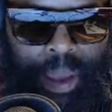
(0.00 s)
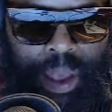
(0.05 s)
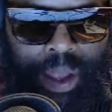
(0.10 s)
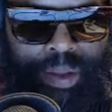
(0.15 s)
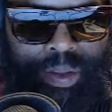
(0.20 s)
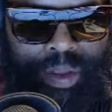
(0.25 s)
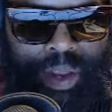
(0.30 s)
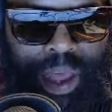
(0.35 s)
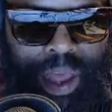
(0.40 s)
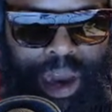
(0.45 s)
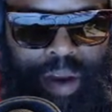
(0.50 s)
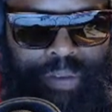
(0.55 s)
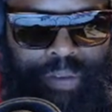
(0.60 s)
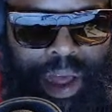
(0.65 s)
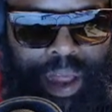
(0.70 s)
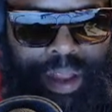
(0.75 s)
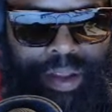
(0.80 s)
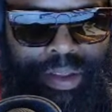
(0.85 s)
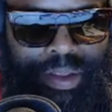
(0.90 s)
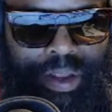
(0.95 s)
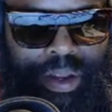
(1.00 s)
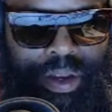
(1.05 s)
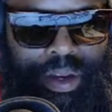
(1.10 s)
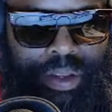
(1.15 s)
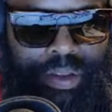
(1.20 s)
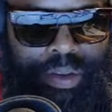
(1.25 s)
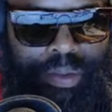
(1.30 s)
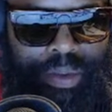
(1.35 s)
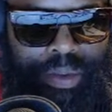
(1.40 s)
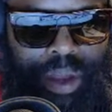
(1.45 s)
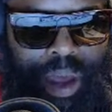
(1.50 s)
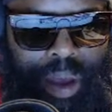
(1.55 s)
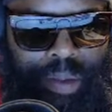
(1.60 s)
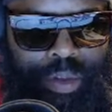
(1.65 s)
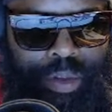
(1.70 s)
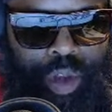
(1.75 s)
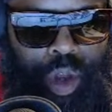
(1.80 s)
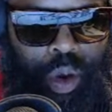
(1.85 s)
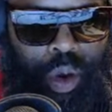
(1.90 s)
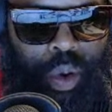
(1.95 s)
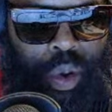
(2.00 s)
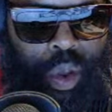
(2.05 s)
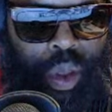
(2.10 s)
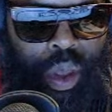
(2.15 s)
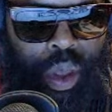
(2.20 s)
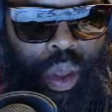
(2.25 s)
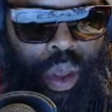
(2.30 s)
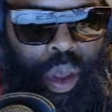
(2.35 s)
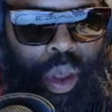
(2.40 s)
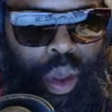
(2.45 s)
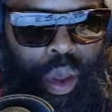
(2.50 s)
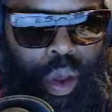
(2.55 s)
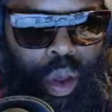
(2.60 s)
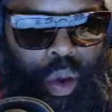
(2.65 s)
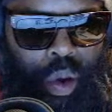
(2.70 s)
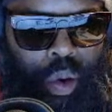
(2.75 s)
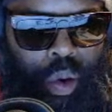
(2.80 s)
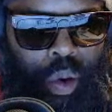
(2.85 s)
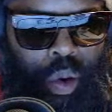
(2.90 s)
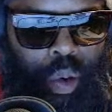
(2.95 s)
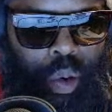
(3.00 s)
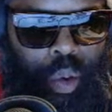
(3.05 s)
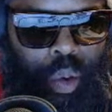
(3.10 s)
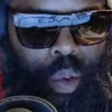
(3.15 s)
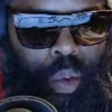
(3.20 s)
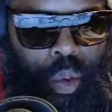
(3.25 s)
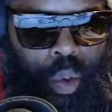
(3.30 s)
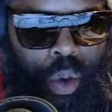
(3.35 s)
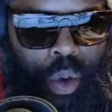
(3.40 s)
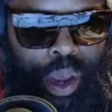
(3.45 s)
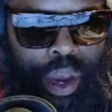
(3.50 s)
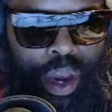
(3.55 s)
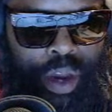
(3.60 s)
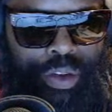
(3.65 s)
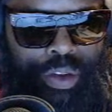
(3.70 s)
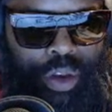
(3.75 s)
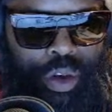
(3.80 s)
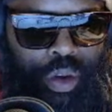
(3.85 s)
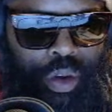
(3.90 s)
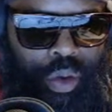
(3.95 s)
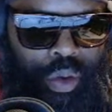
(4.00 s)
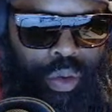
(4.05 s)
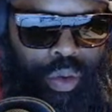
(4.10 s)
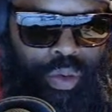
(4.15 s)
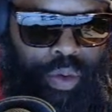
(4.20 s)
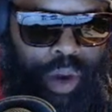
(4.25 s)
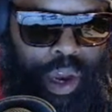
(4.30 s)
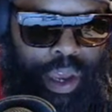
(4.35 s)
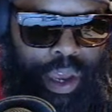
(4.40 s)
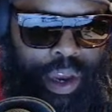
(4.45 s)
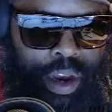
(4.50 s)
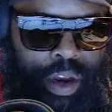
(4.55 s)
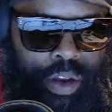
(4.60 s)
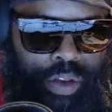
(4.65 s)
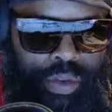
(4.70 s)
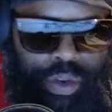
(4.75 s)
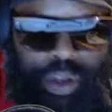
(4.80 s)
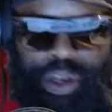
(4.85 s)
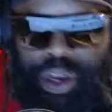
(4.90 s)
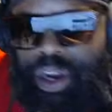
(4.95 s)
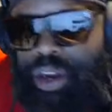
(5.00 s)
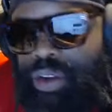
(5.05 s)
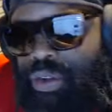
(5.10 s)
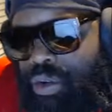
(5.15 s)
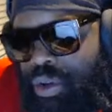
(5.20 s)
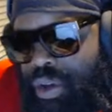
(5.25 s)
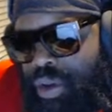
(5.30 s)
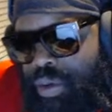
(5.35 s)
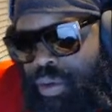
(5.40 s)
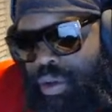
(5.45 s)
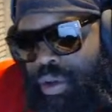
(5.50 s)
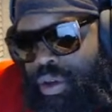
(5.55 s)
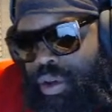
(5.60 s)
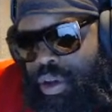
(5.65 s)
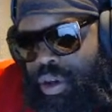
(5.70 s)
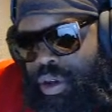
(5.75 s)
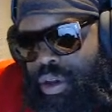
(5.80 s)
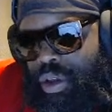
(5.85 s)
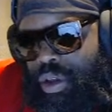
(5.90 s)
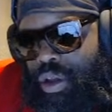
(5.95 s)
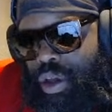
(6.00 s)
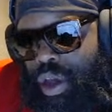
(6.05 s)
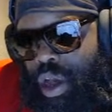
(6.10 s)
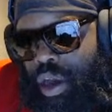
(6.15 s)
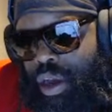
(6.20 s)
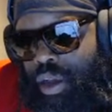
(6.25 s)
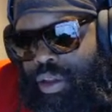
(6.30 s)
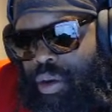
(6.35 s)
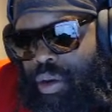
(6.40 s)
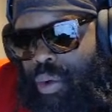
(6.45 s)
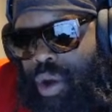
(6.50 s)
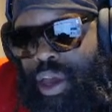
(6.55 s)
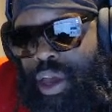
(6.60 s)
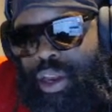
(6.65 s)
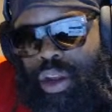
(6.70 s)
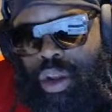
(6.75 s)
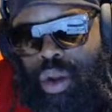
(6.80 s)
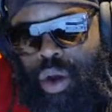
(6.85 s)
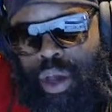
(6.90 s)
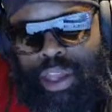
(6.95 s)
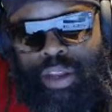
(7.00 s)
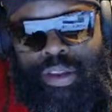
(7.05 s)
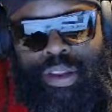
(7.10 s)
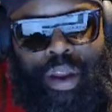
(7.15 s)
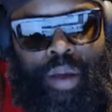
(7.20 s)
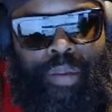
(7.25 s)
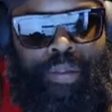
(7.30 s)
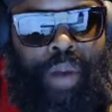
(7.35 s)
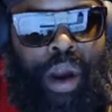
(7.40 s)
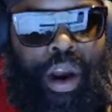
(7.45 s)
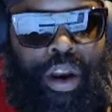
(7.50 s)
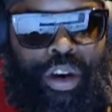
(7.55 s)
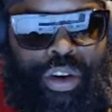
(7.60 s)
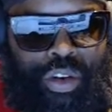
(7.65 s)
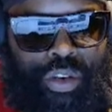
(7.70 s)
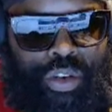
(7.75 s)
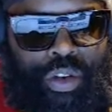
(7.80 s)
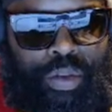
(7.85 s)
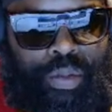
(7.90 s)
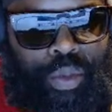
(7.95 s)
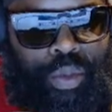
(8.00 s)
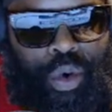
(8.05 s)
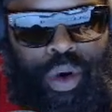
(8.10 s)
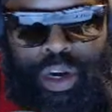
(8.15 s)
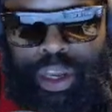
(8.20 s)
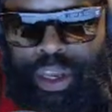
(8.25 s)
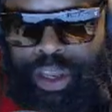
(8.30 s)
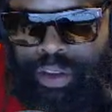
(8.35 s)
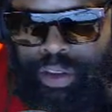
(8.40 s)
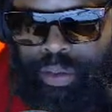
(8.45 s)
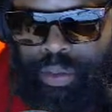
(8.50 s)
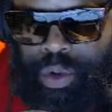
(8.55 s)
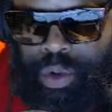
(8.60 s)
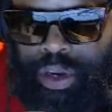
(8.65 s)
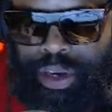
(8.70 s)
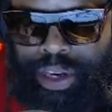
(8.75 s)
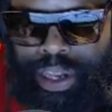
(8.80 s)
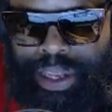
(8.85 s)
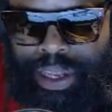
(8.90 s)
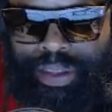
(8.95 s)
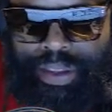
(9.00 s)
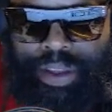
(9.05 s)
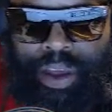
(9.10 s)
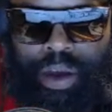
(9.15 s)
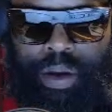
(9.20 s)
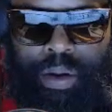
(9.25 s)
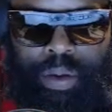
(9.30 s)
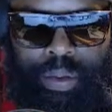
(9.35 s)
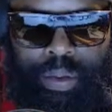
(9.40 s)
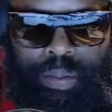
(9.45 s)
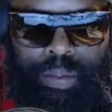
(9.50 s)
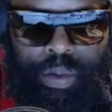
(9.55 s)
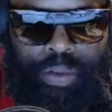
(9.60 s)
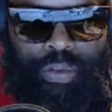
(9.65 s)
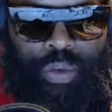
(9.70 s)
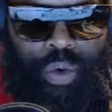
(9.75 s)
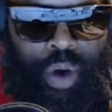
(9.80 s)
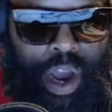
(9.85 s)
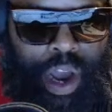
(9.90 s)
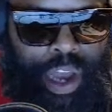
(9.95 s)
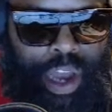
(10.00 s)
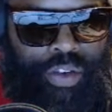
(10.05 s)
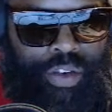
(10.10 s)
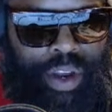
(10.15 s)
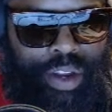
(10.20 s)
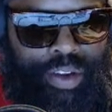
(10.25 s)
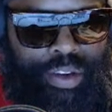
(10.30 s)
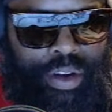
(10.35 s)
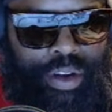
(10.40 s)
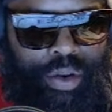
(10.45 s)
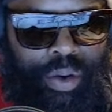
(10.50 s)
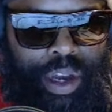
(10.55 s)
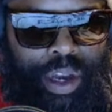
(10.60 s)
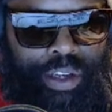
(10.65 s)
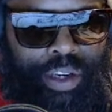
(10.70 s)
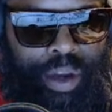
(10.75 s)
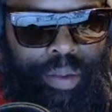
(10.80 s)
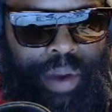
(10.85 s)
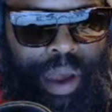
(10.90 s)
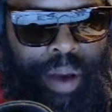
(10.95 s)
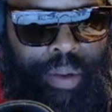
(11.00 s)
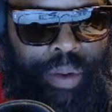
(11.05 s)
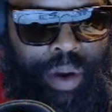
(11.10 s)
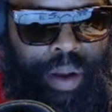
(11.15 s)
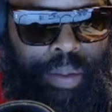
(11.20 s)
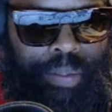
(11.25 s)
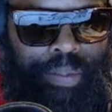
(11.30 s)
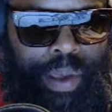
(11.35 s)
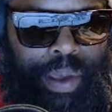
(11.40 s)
it's a lot of volatility sometimes. So here's the news, right? Here's because I wanted to look into the merger some more to get some more detail before I address your question. I'm not one of them